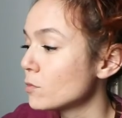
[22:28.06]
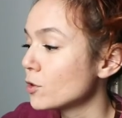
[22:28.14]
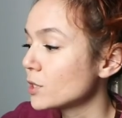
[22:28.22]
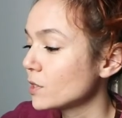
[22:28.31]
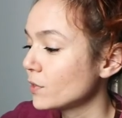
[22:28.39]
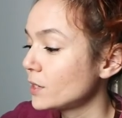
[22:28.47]

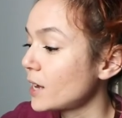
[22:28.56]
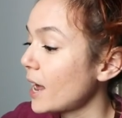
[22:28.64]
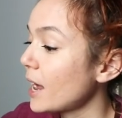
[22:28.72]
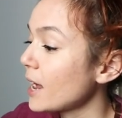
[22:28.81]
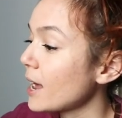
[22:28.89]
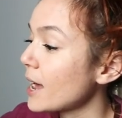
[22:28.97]
most of the
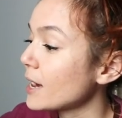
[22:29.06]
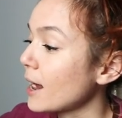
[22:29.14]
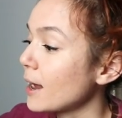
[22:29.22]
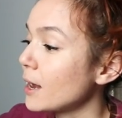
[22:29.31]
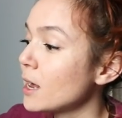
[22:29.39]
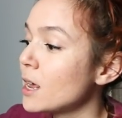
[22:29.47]
day and
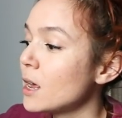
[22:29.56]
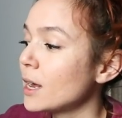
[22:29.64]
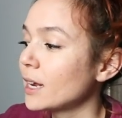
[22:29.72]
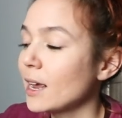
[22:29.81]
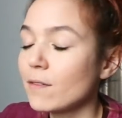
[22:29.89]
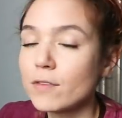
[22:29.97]
I
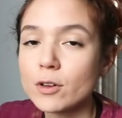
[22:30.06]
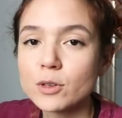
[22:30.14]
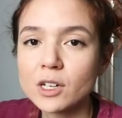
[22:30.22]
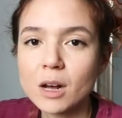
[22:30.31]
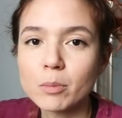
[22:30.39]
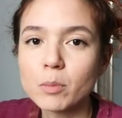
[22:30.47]
gave
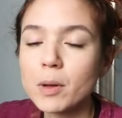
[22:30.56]
those a couple